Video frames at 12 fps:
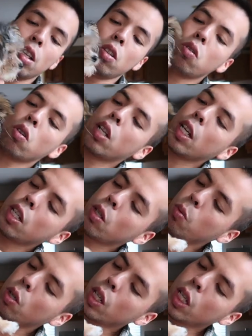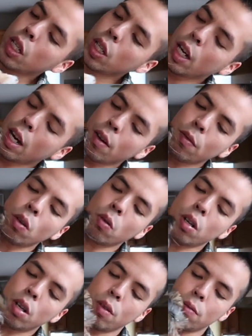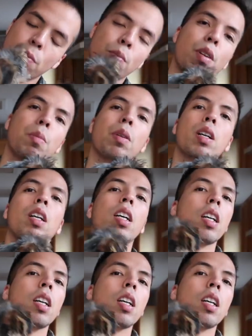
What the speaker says: So they just weren't taking care of you, huh, mama?